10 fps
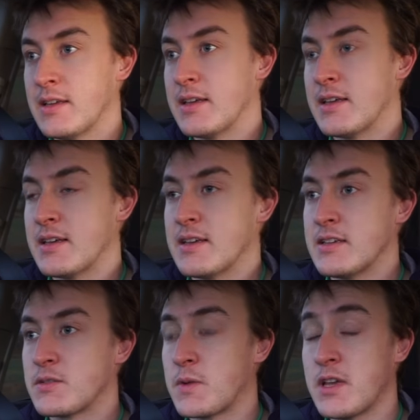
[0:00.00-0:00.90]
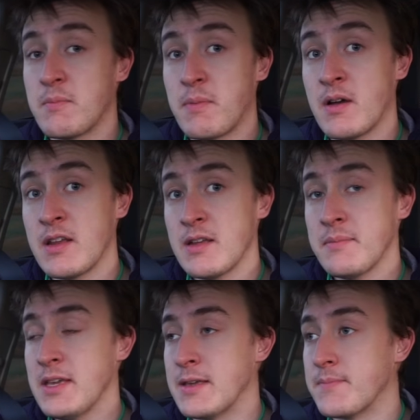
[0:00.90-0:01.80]
is with Bonnie and
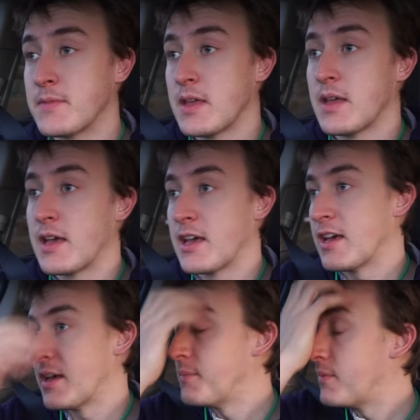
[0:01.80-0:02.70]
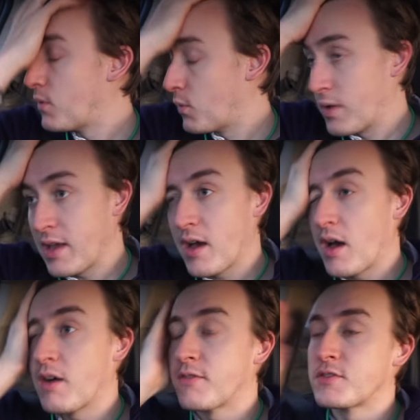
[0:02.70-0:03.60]
me and um, we are
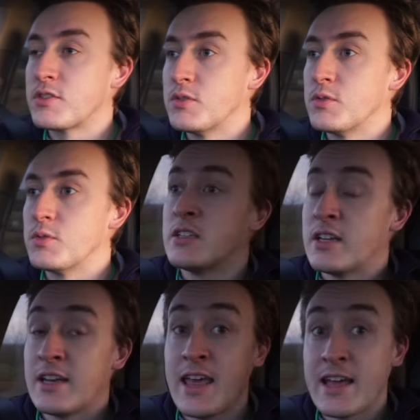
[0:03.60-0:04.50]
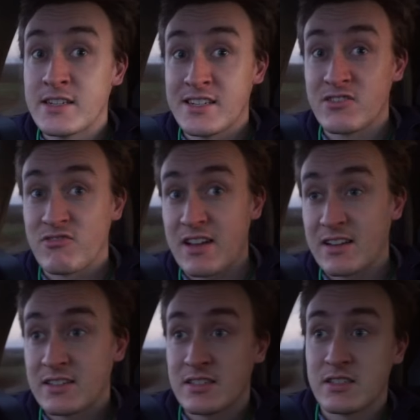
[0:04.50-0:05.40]
off to the Lake
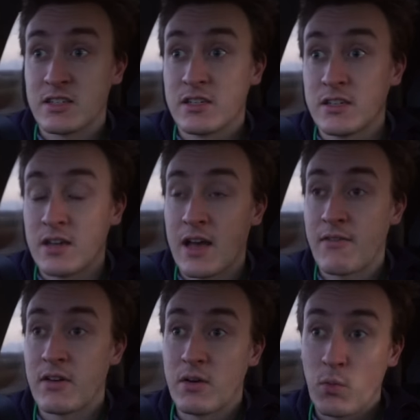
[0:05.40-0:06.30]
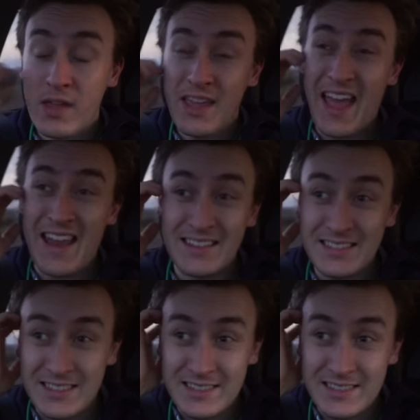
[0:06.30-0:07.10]
Districts to have a weekend